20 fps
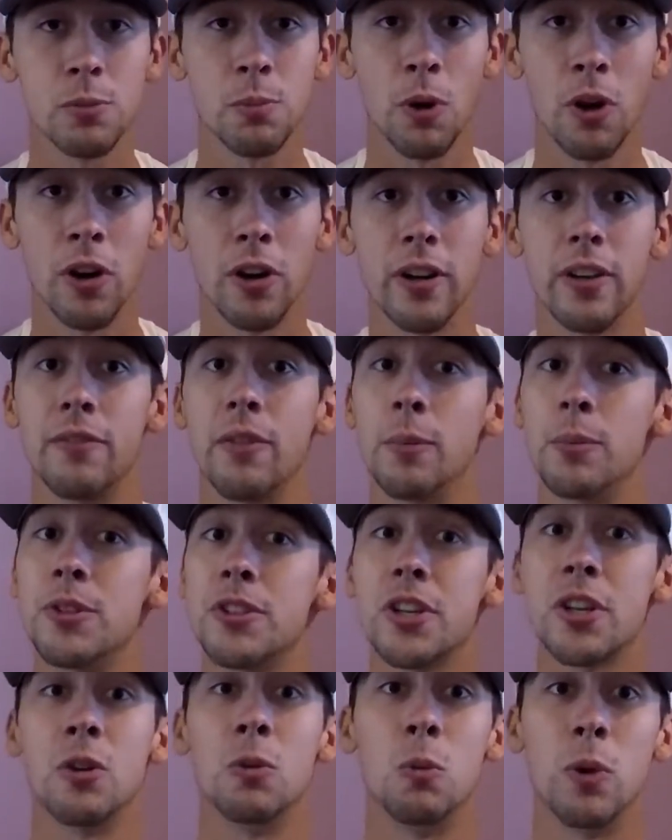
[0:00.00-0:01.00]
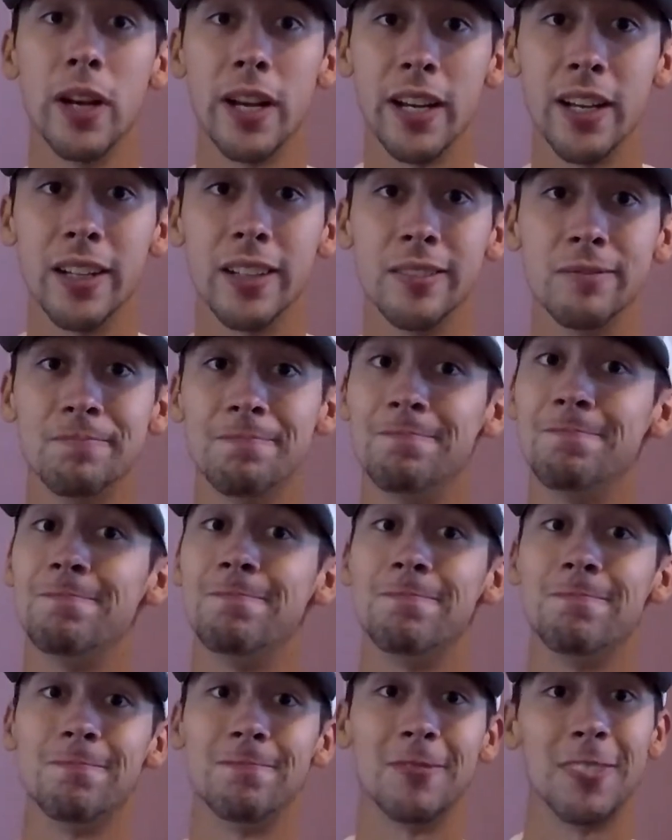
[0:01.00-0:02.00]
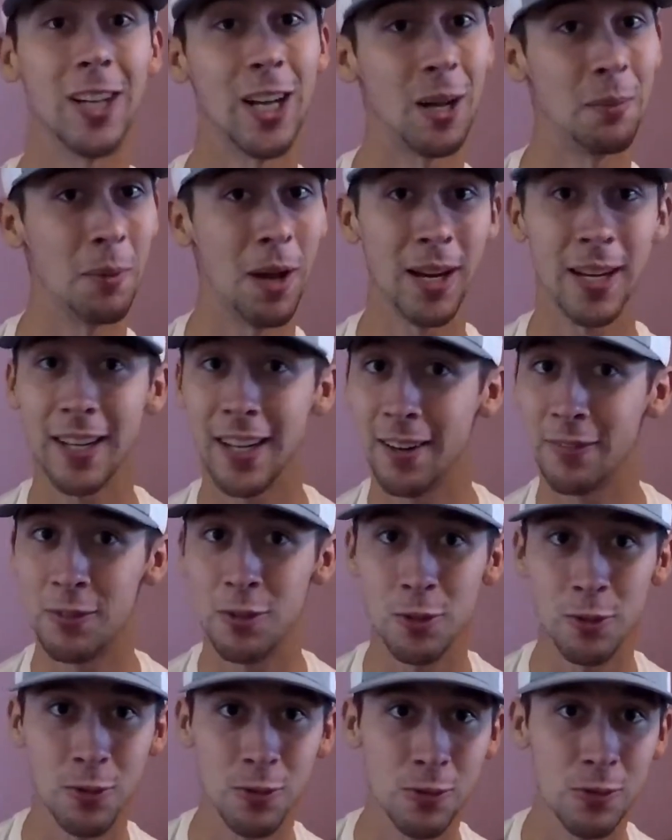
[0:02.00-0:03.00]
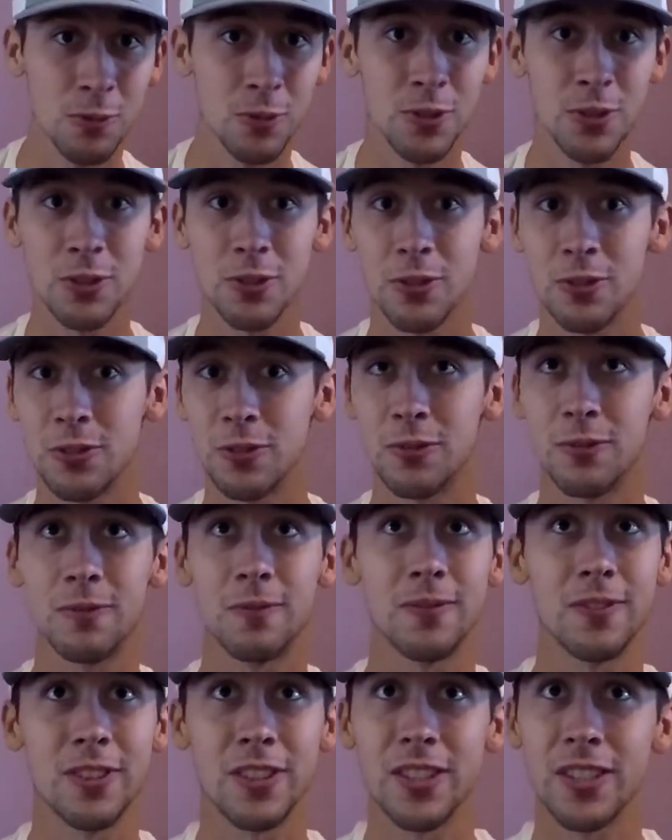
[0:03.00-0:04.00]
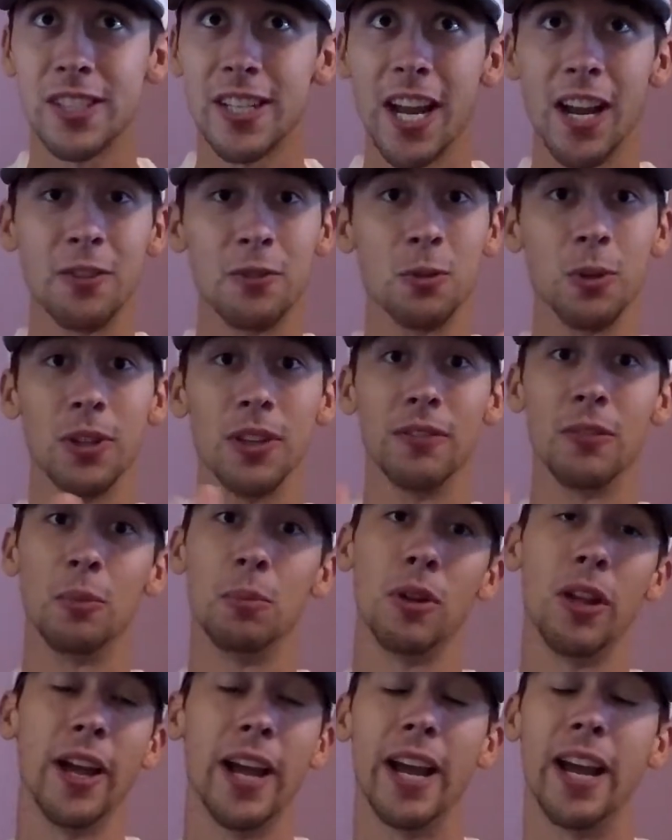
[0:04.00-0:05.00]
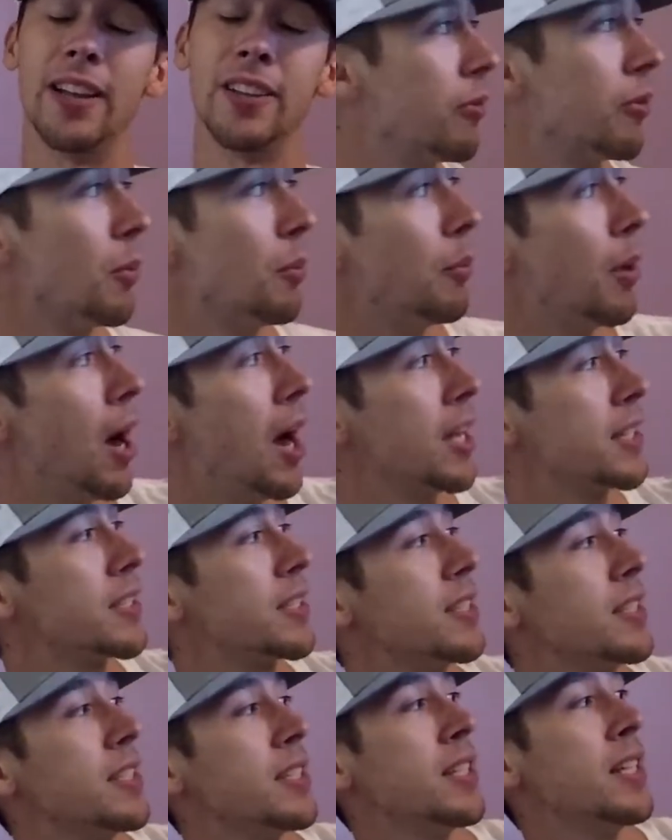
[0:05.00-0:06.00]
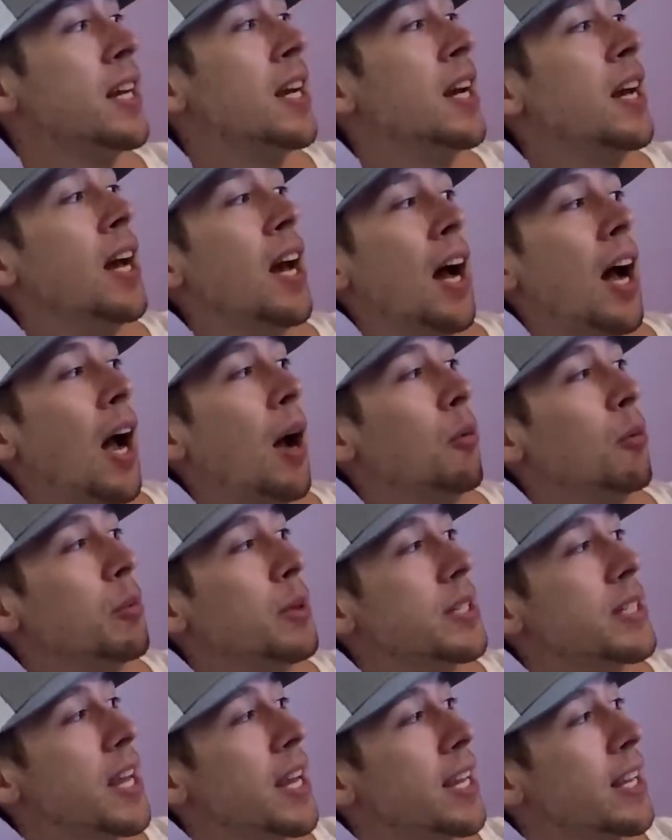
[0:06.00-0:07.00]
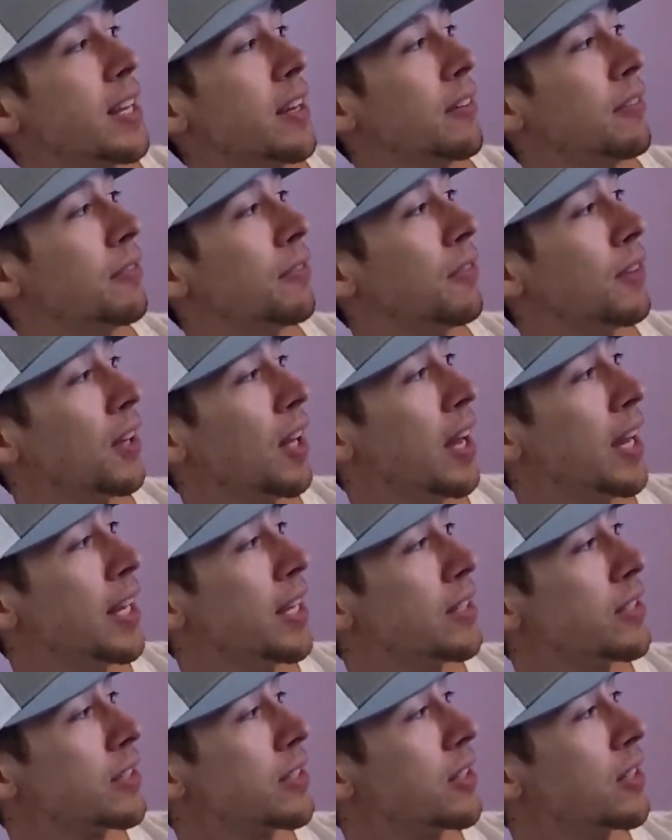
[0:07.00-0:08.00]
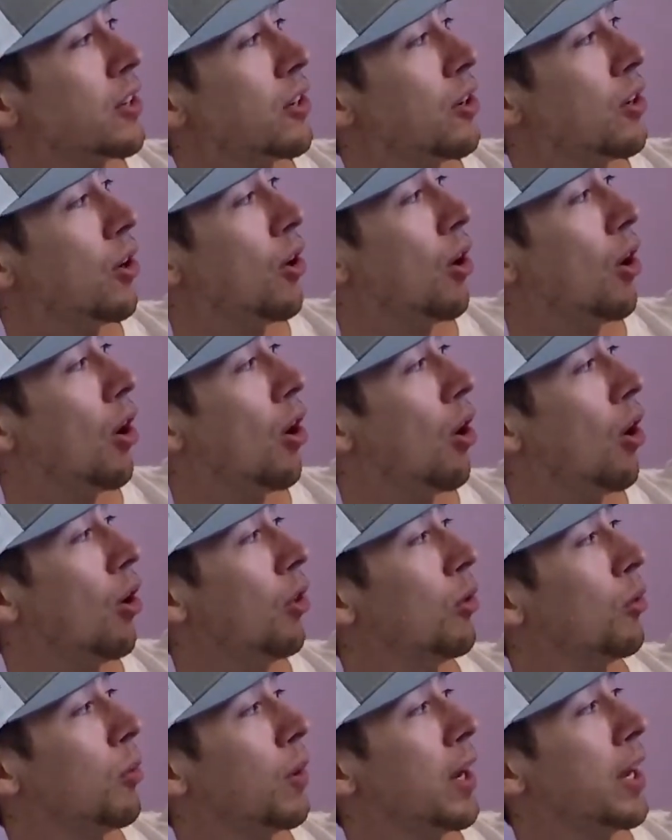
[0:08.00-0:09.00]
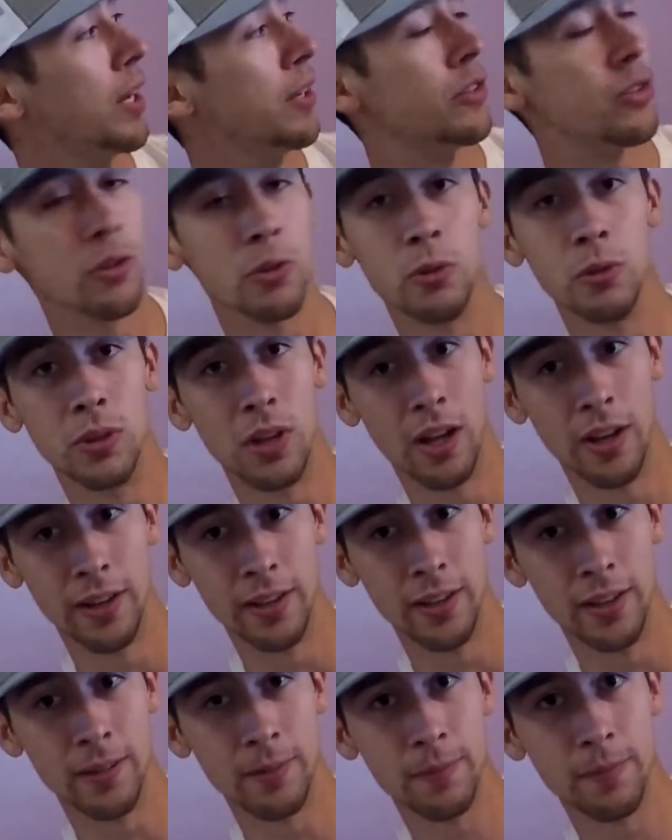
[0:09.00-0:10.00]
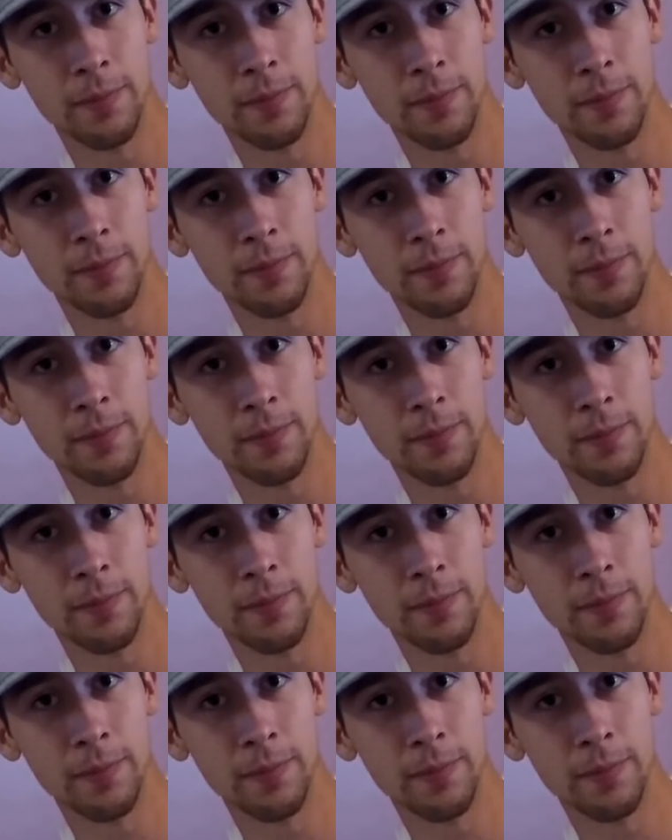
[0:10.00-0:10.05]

part, if I'm just gonna wing it, I'm not gonna have too scheduled of a plan. From Boston, I will be taking a flight all the way to London.